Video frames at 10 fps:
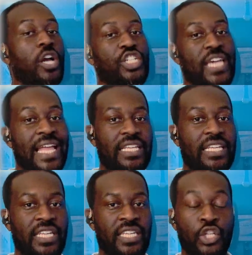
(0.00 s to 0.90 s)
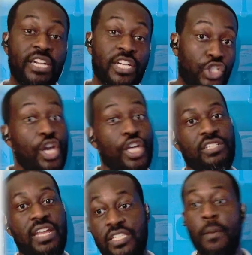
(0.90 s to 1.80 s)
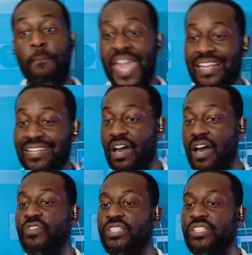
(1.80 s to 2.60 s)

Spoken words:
and treating certain tenants better than other tenants.